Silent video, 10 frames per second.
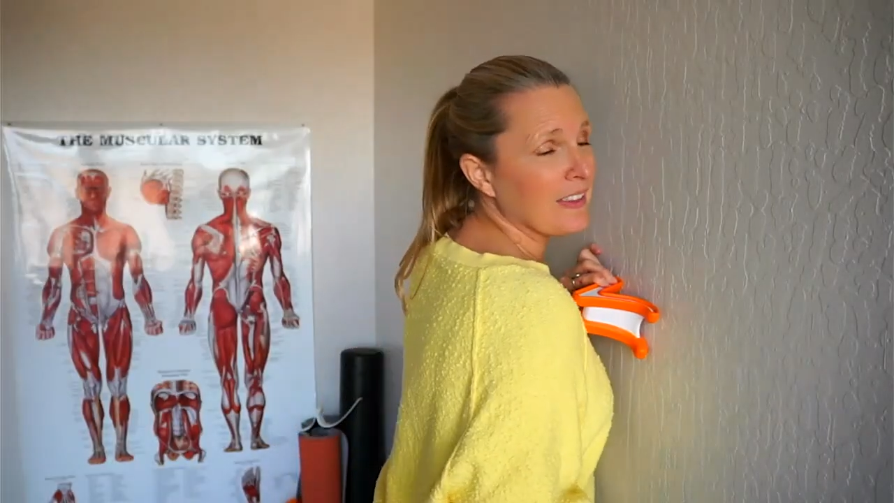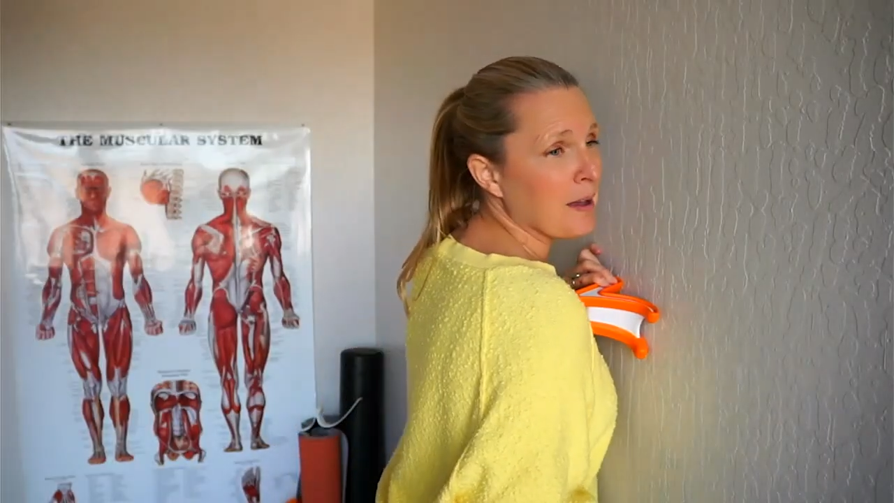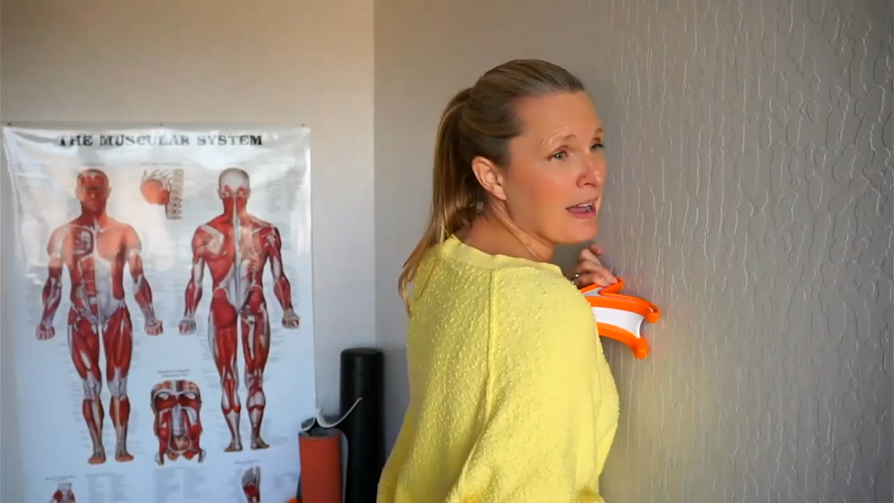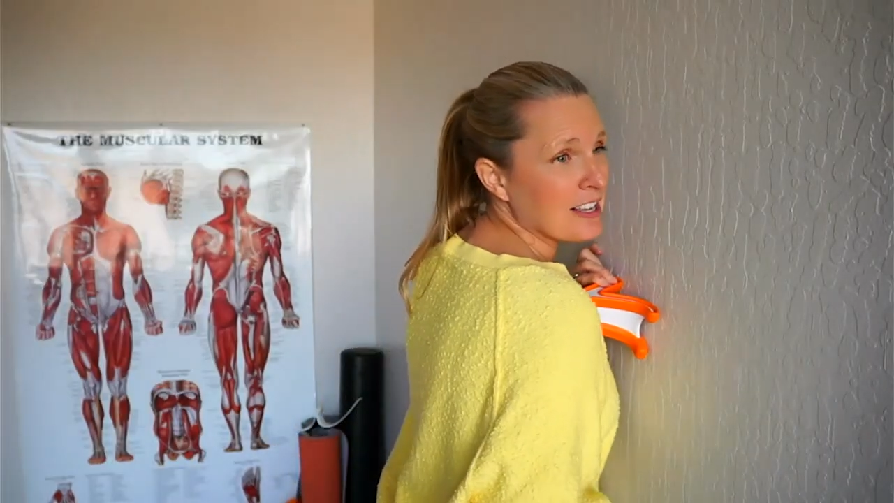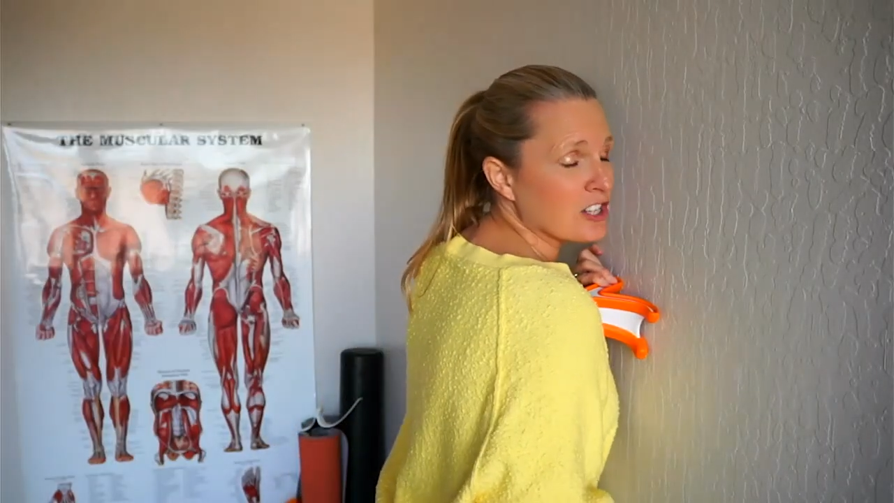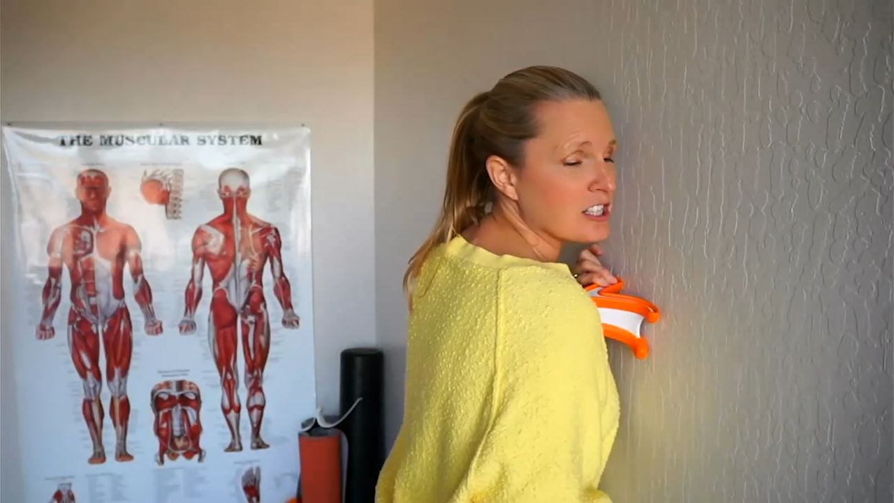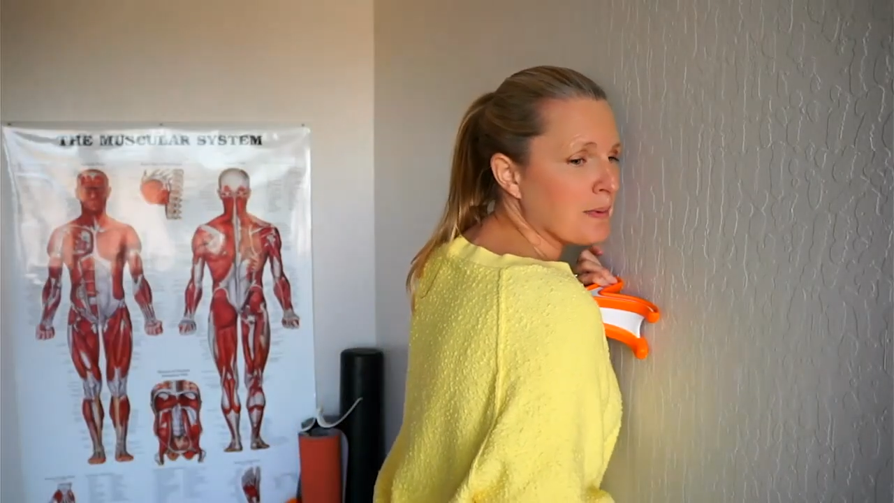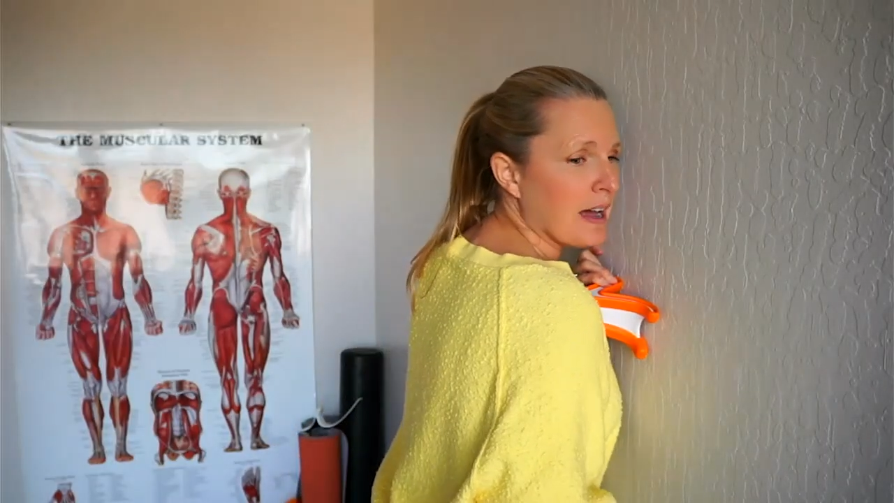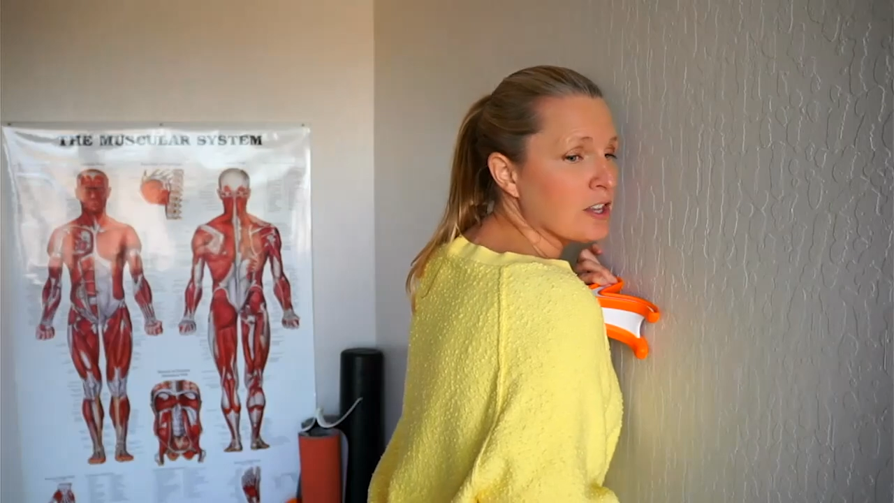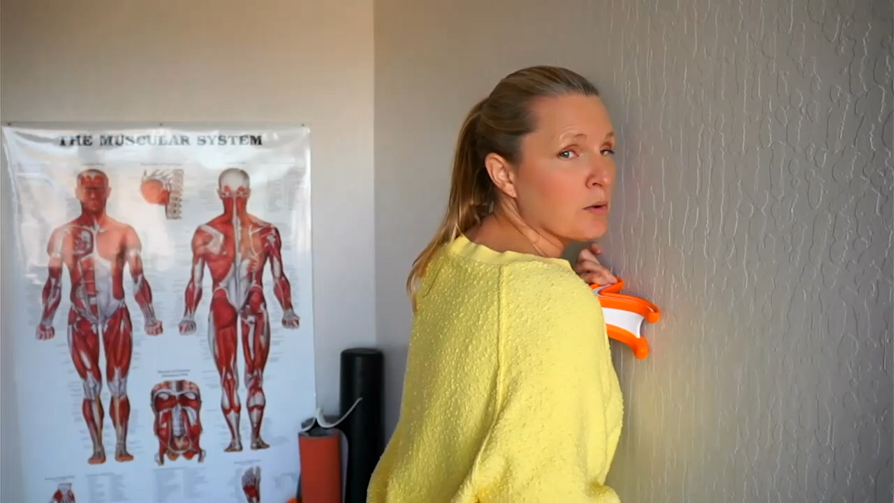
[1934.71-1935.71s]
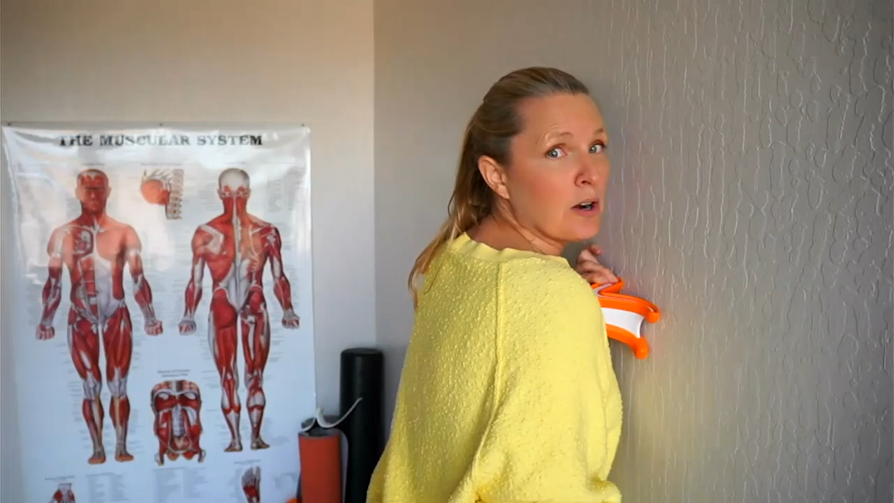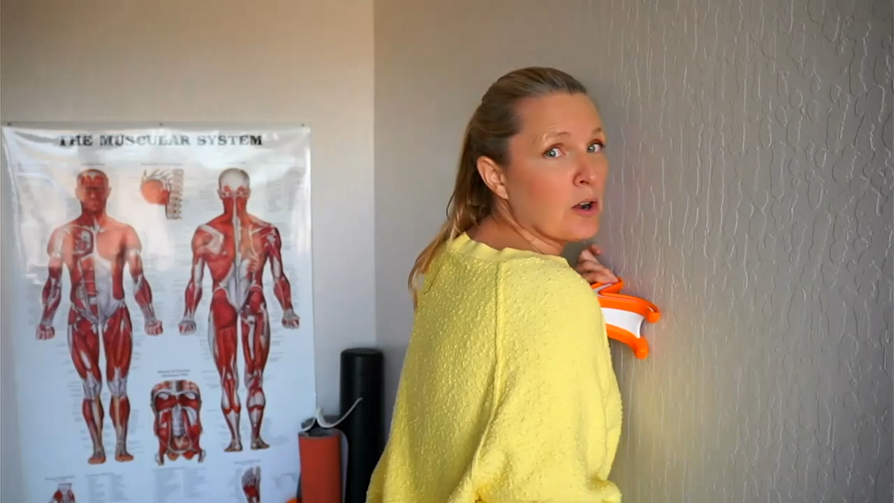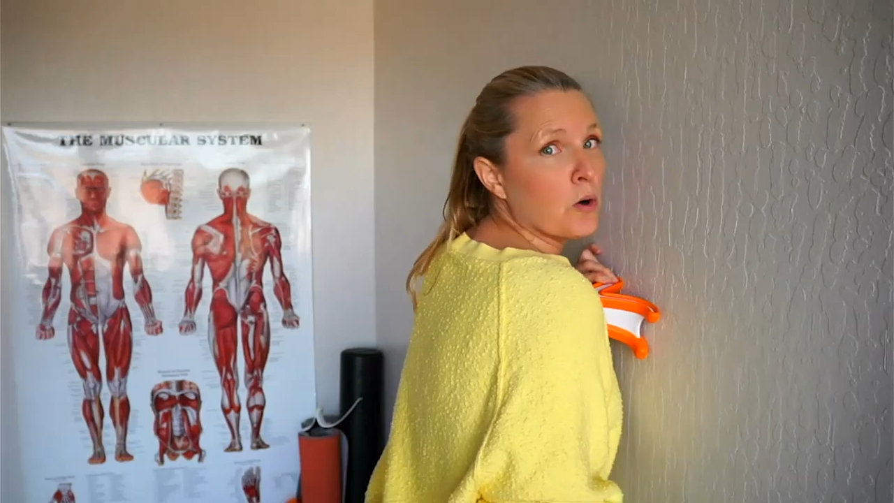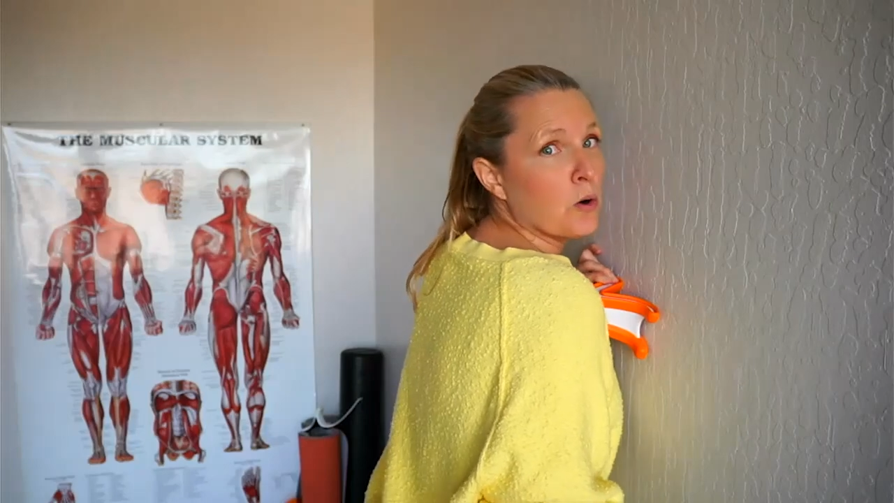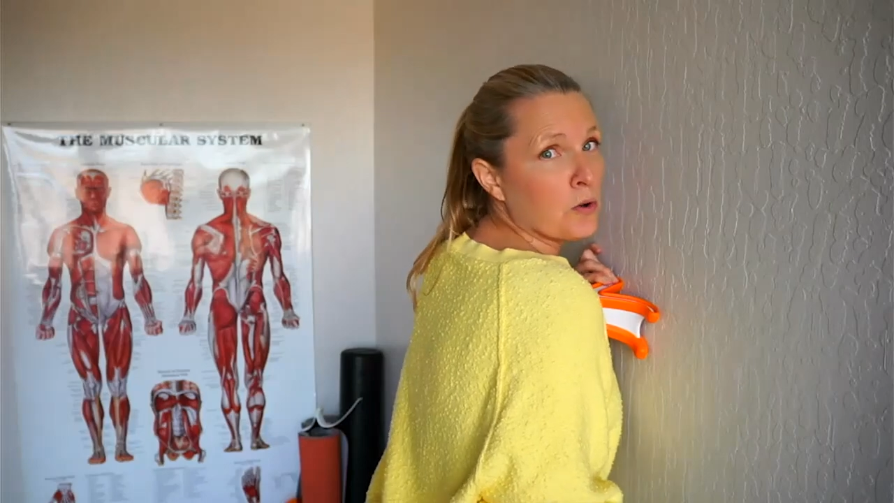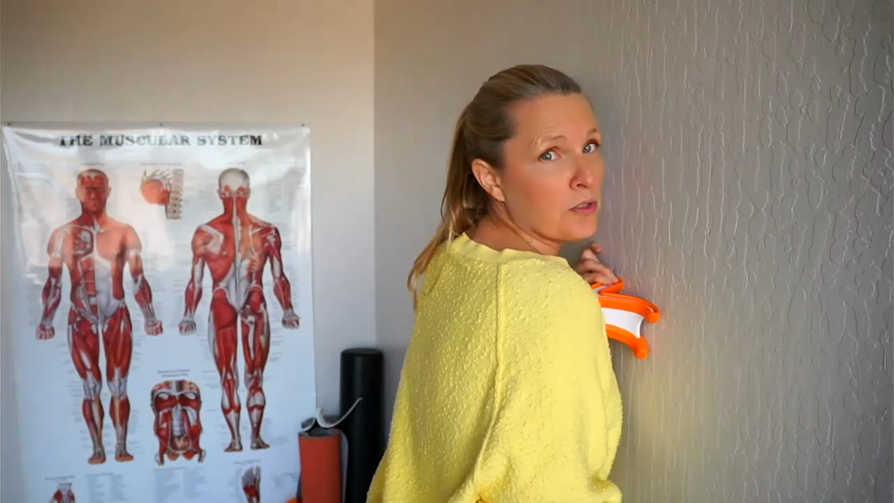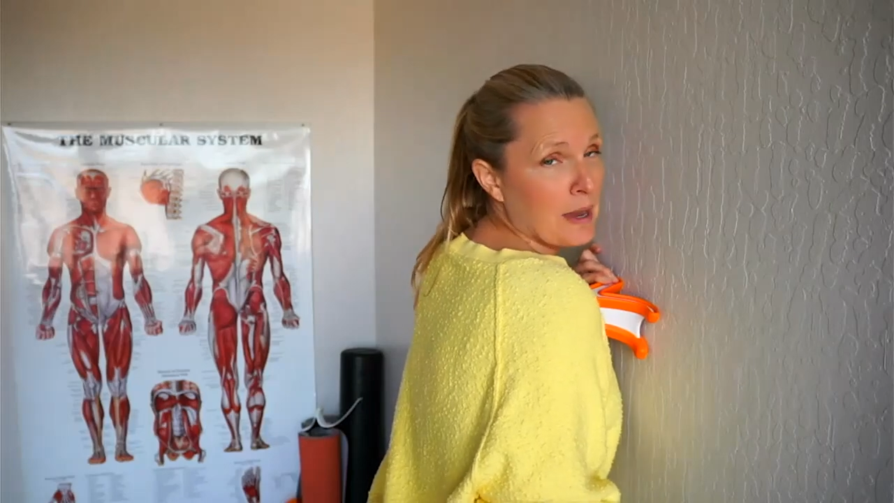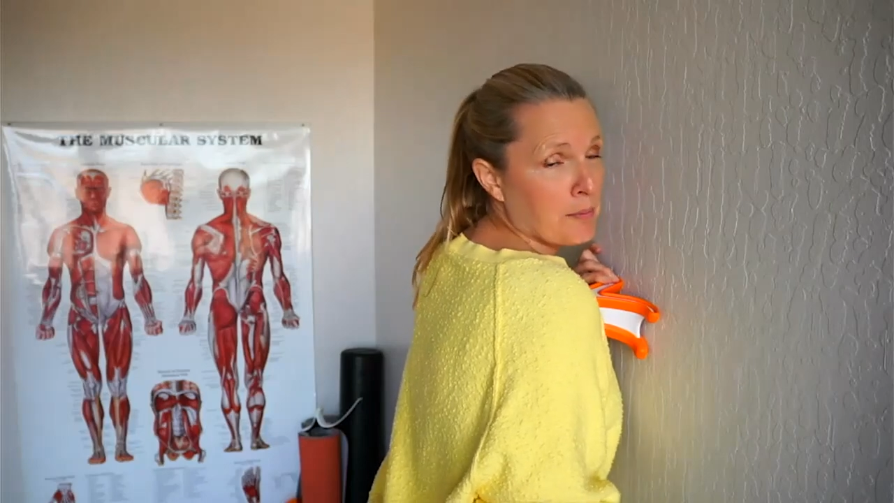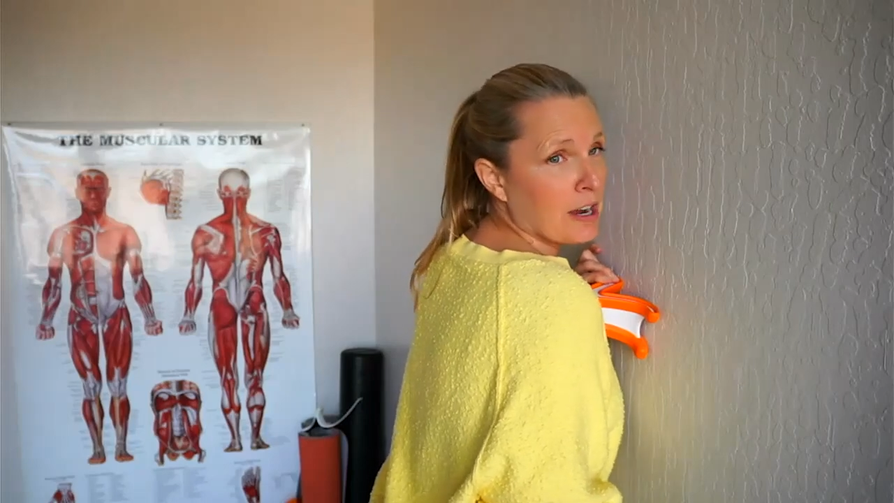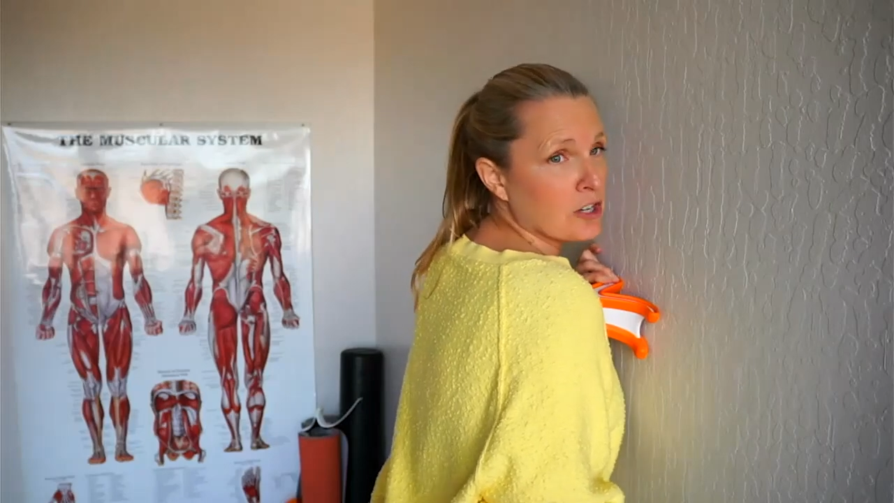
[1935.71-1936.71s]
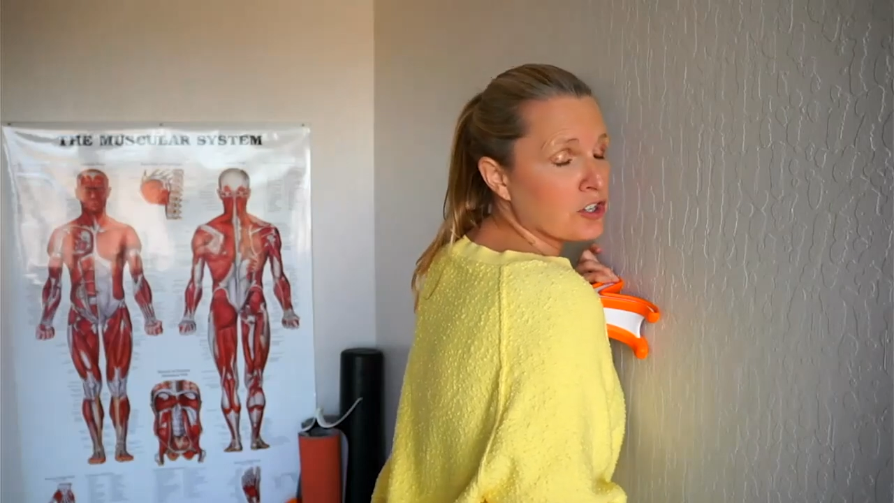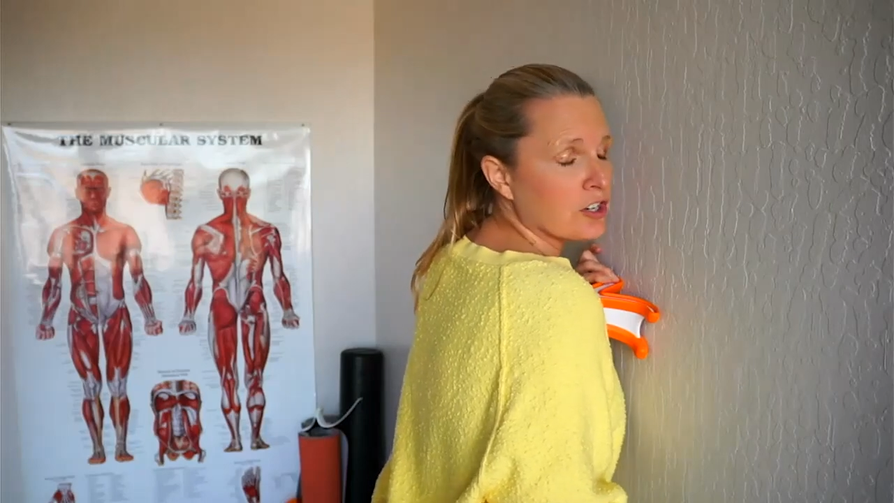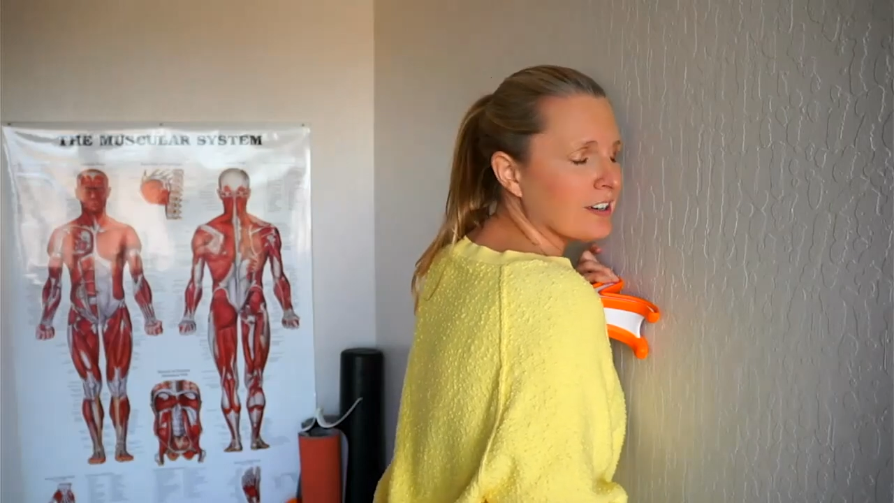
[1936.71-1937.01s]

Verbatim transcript: pressure um,